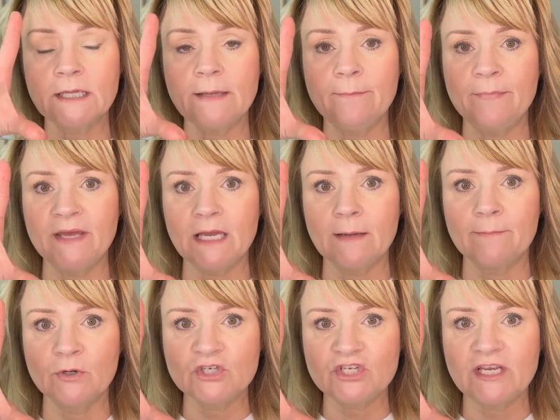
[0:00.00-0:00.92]
big
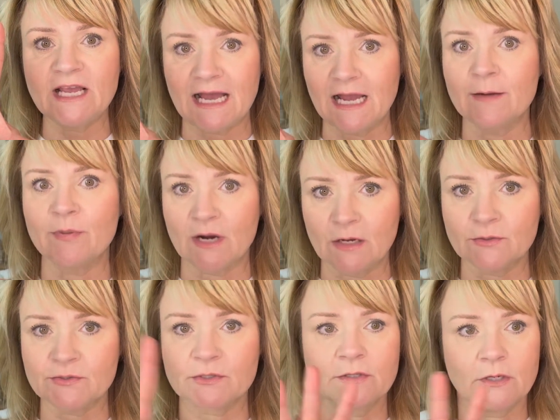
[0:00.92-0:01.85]
bushy
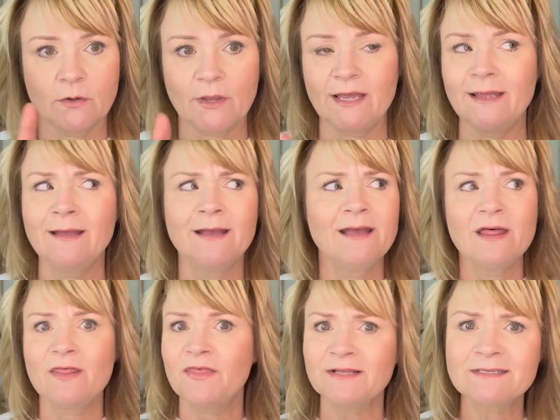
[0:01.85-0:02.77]
eyebrows, okay?
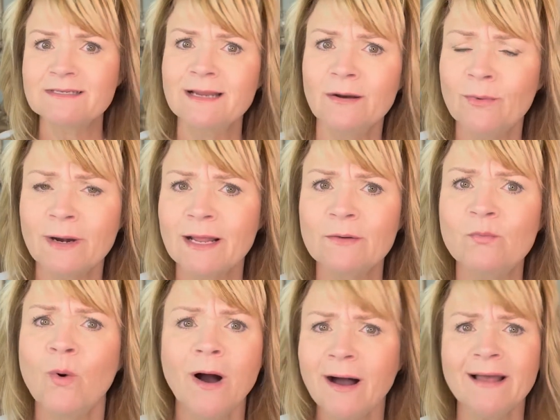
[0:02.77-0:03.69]
That's not what I
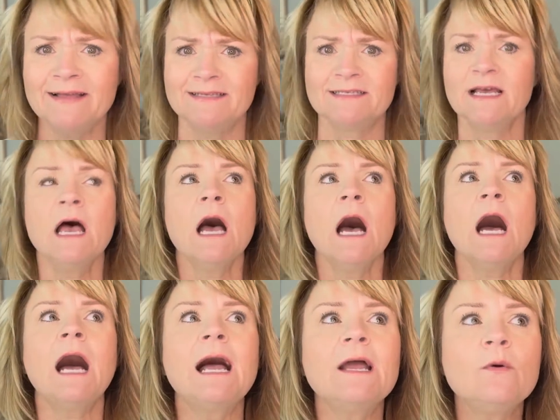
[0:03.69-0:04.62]
want.
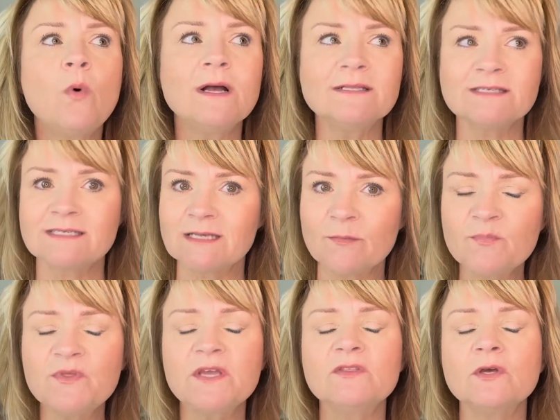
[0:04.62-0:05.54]
I want
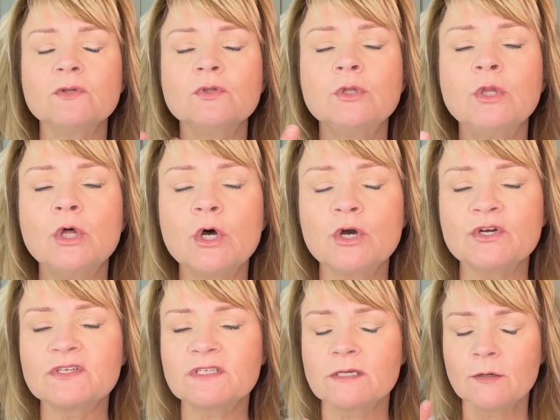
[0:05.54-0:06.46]
something that
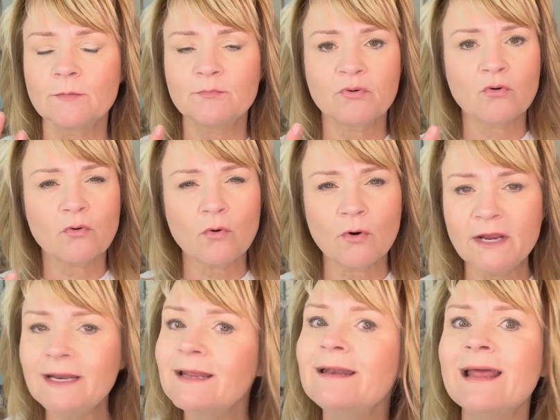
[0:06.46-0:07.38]
looks
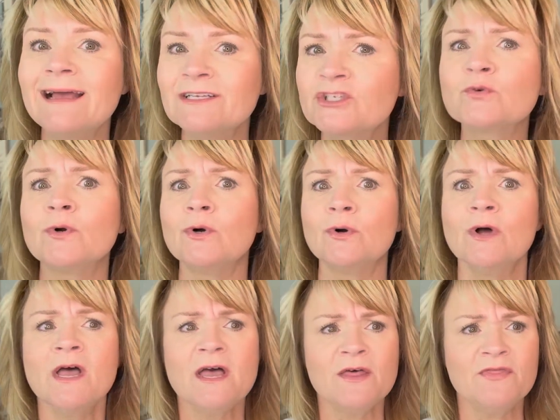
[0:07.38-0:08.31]
pretty natural,
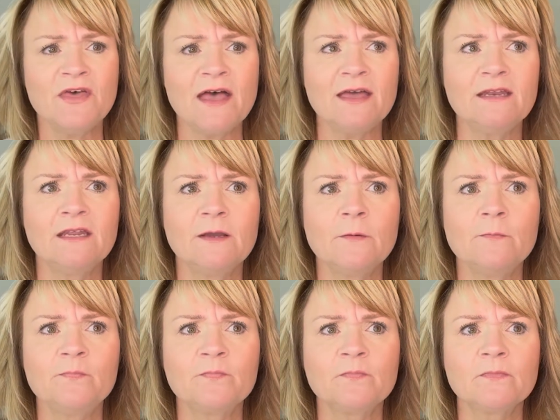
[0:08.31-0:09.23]
that
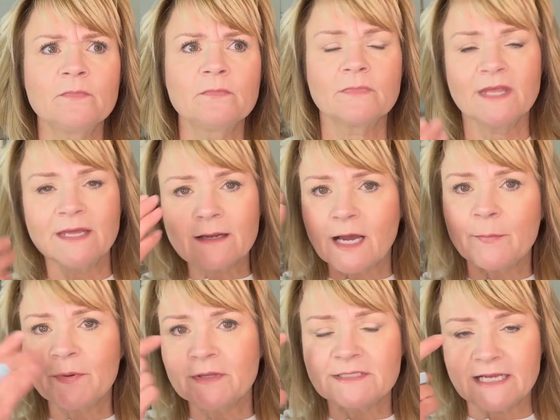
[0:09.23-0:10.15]
in a
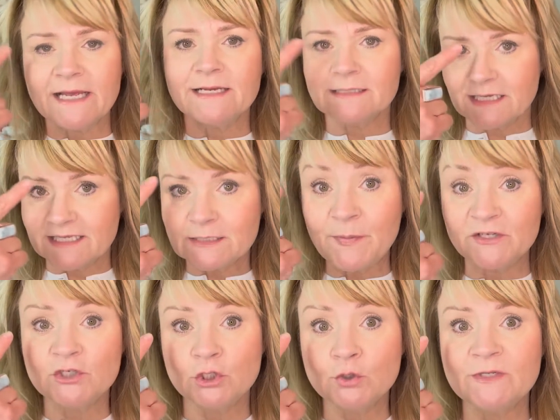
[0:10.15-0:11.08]
couple of days, it's
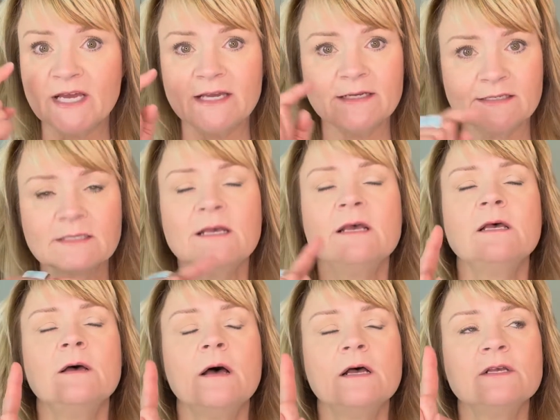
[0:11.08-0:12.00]
been 2 days,
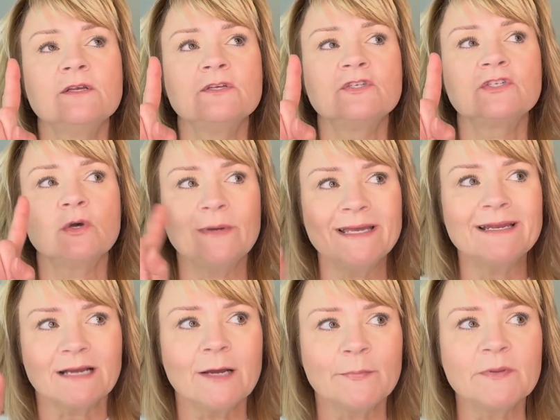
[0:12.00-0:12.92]
so in
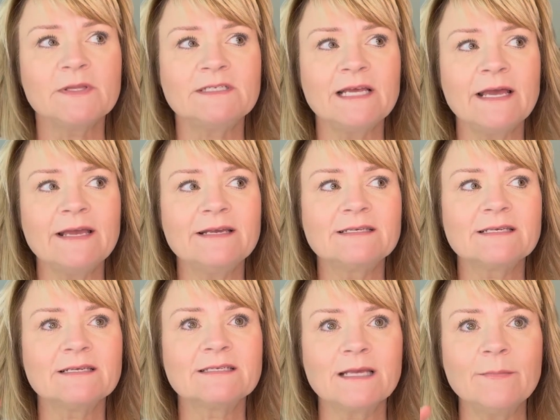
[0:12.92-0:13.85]
a couple of
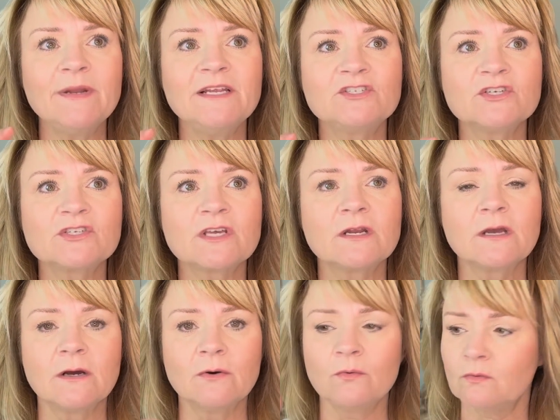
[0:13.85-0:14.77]
days, somebody's just gonna
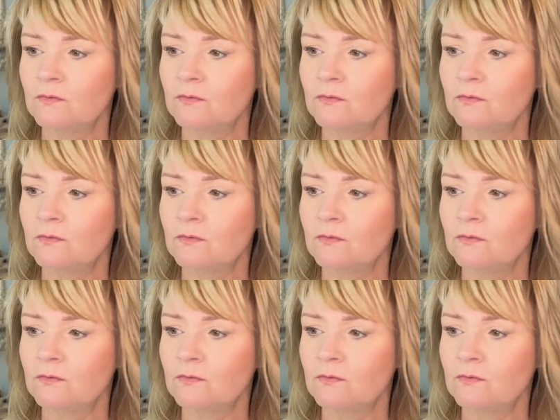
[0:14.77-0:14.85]
go,